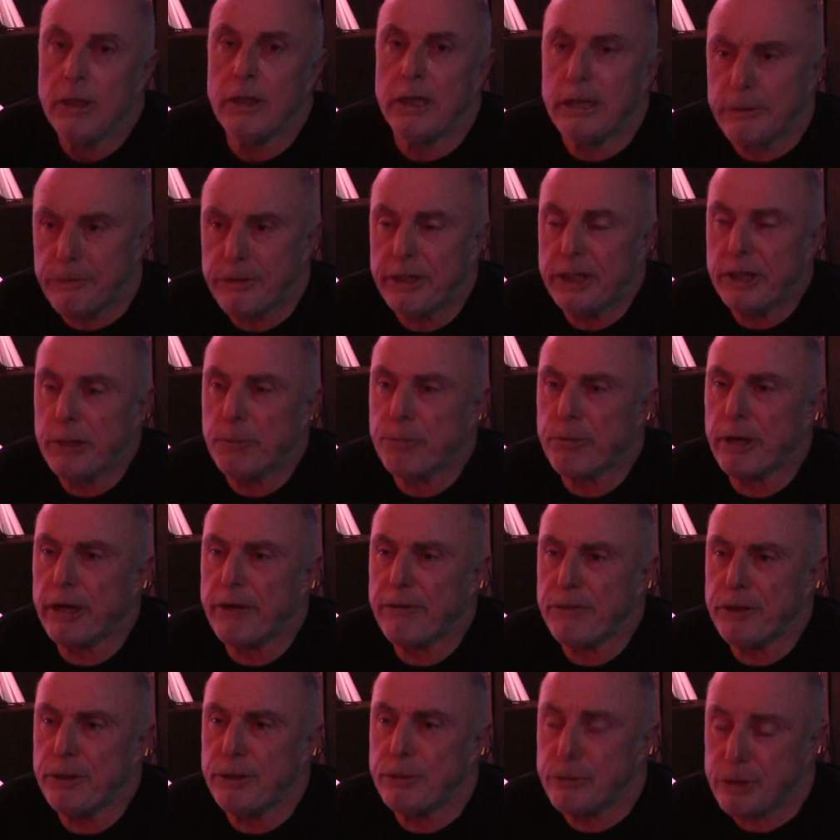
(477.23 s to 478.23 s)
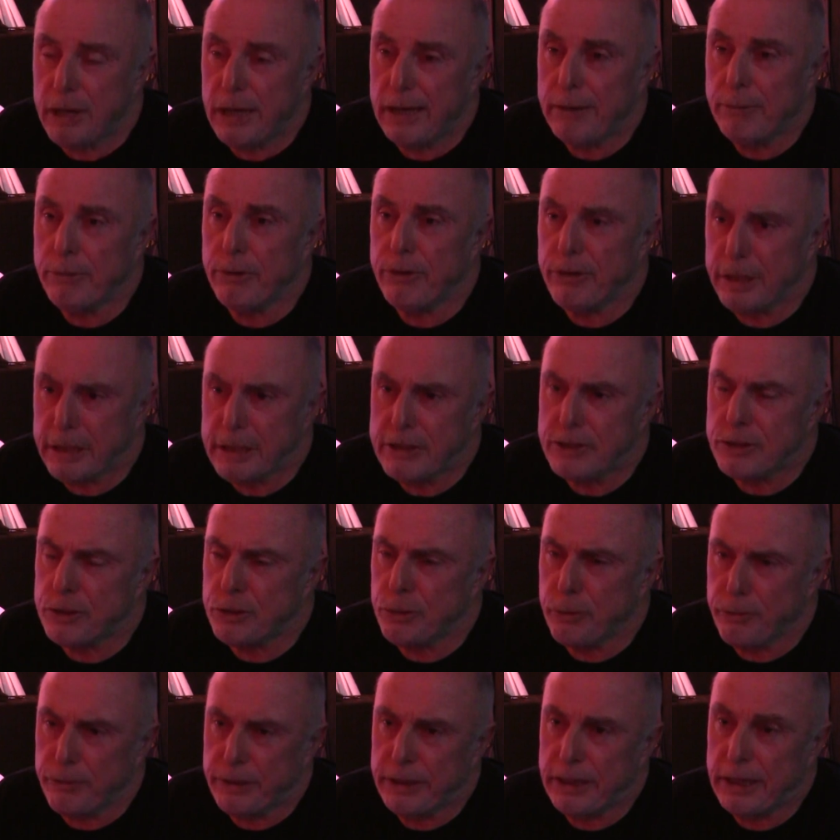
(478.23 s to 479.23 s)
Living in a brave new town, things can
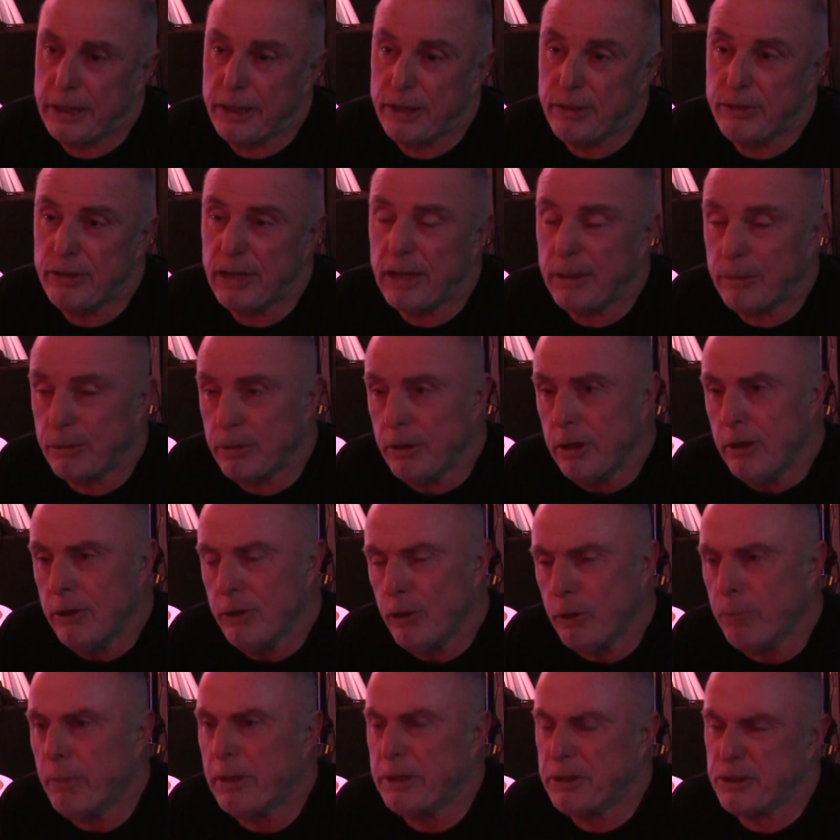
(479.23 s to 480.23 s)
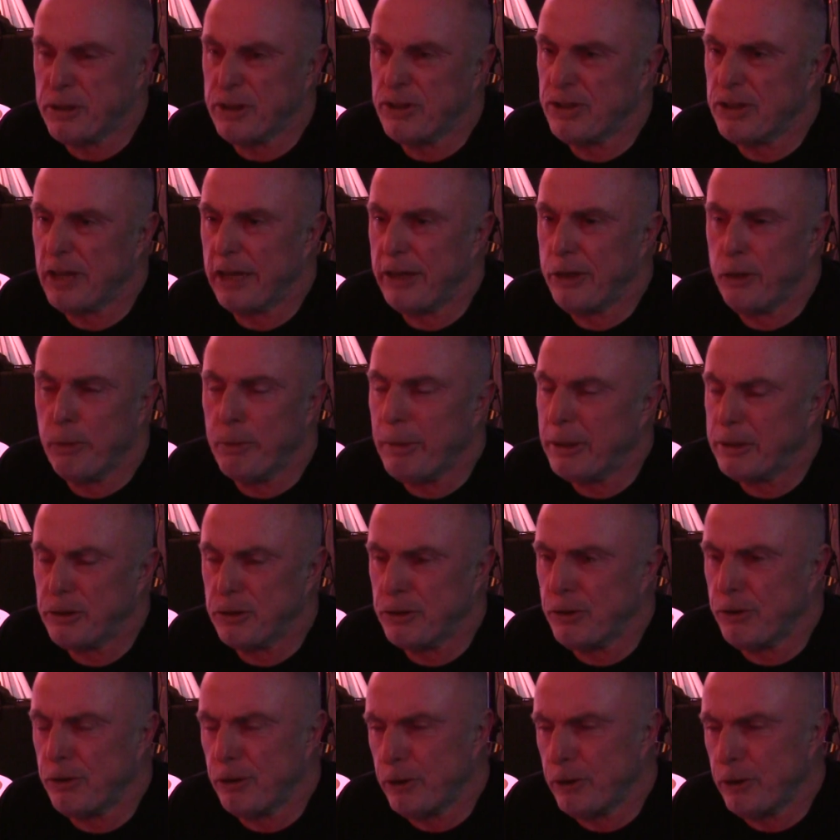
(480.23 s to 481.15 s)
often get you down. Not much to say, not much to